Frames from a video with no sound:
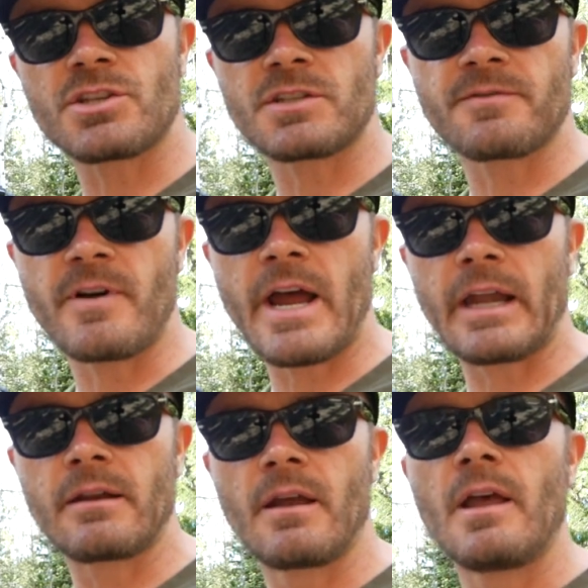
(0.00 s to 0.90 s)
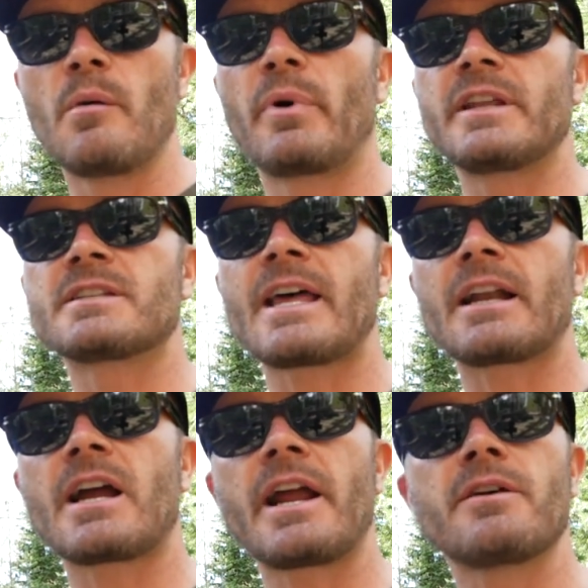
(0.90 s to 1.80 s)
just fine. But it's
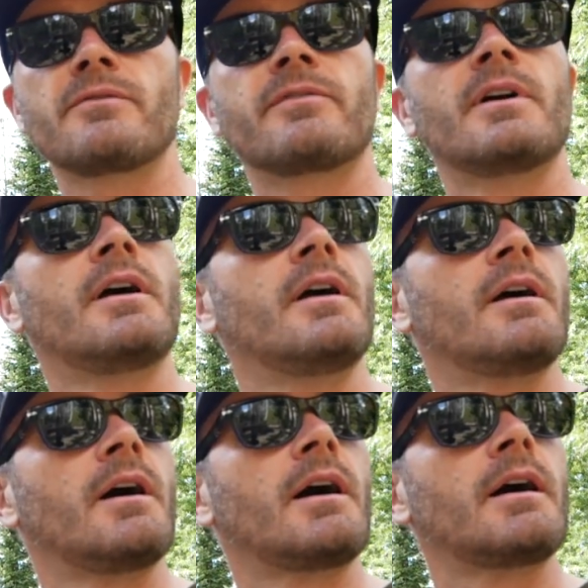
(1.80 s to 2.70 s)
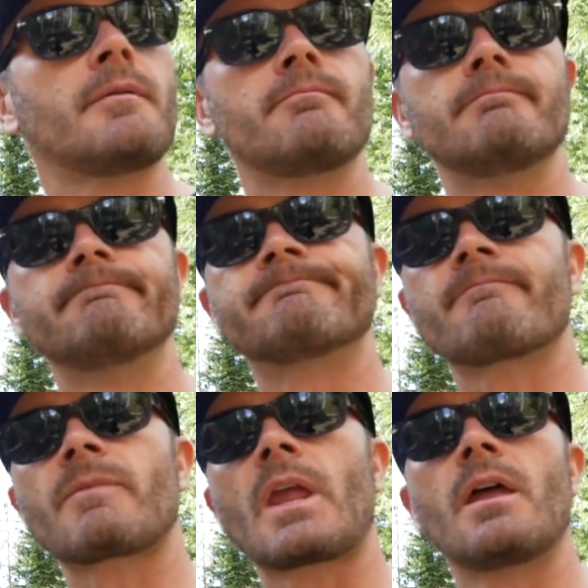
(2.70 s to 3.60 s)
that kind of um,
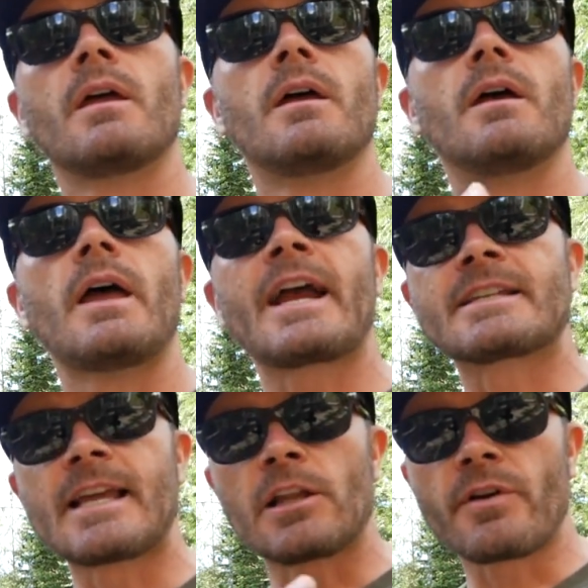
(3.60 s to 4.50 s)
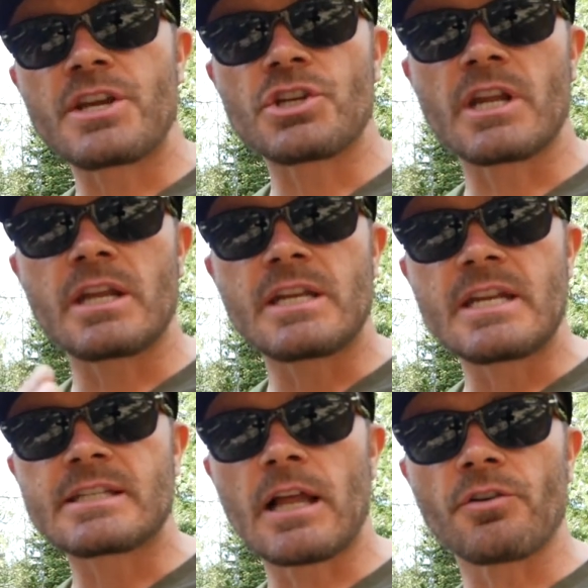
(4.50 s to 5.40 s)
acceleration and
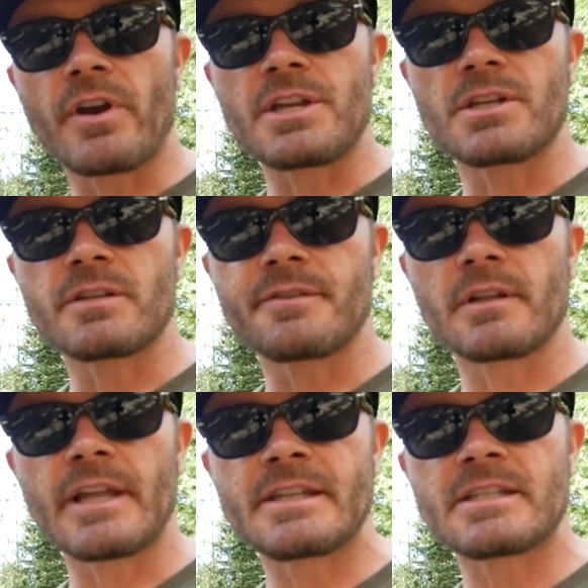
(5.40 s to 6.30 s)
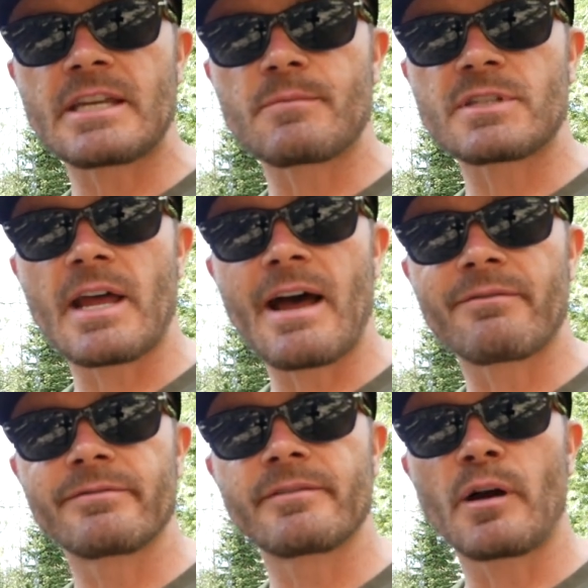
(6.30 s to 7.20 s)
deceleration that the lens seems to
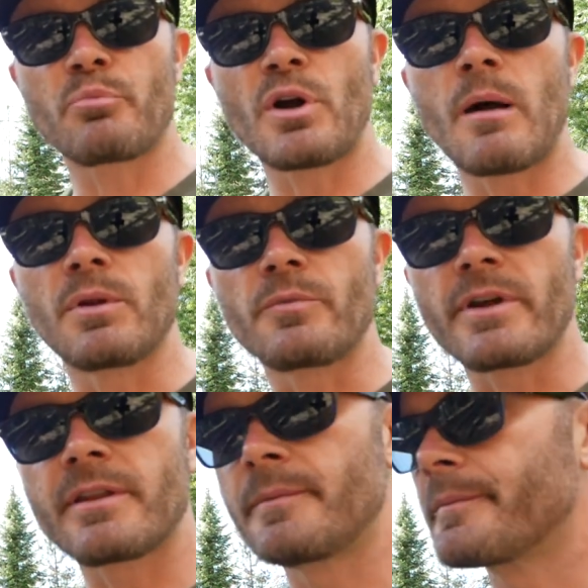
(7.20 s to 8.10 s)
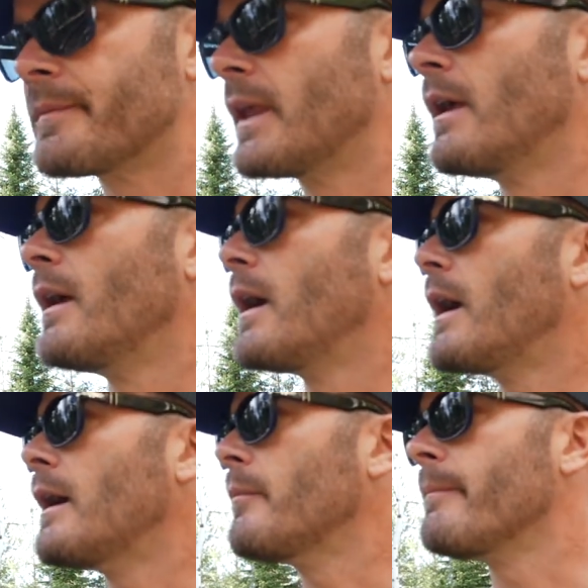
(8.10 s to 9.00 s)
have a problem with.
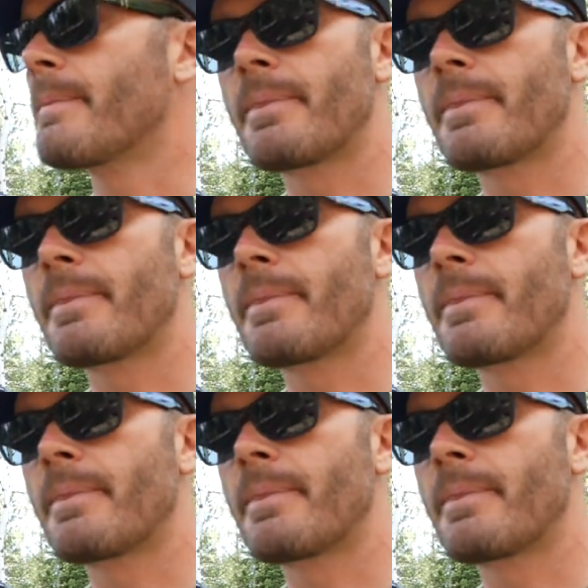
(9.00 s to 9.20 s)
Um,